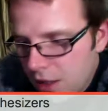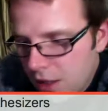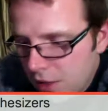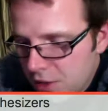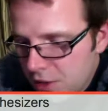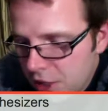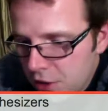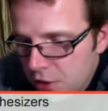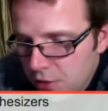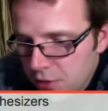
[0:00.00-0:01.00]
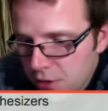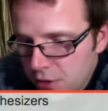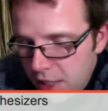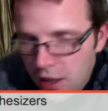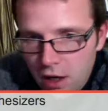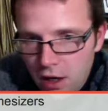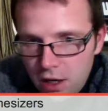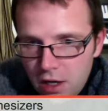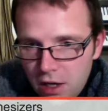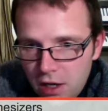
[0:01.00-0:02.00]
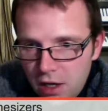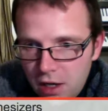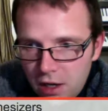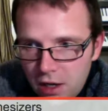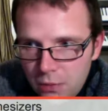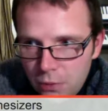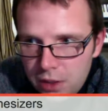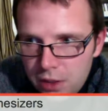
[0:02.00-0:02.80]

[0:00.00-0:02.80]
So yeah, when